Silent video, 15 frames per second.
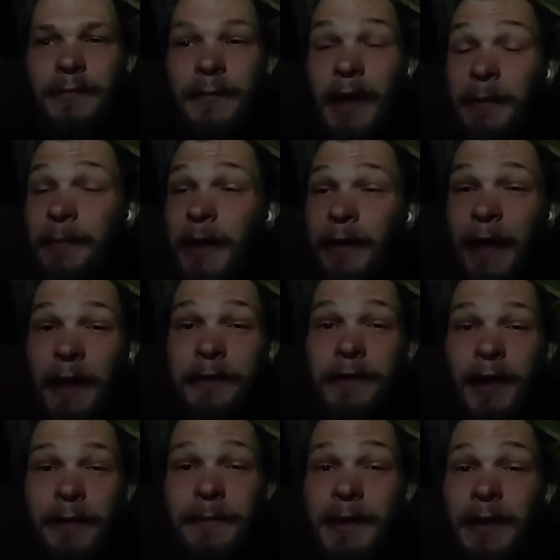And by that
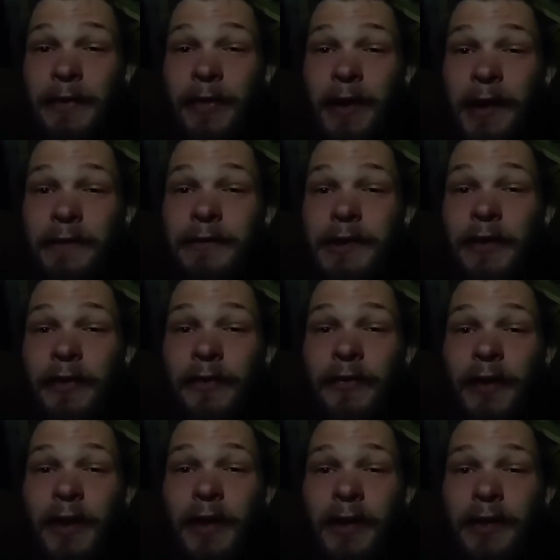time he had thought of another
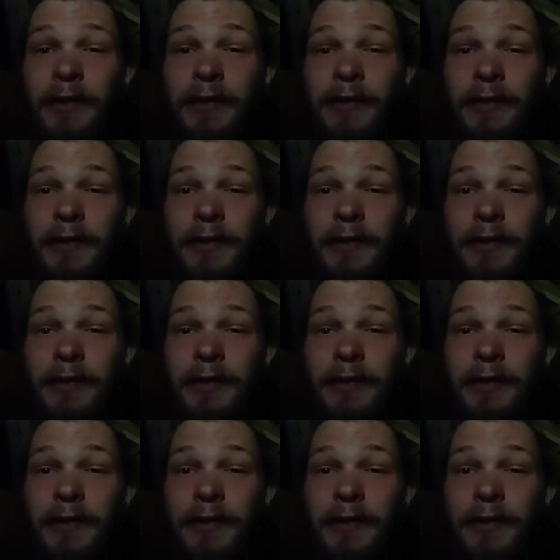song.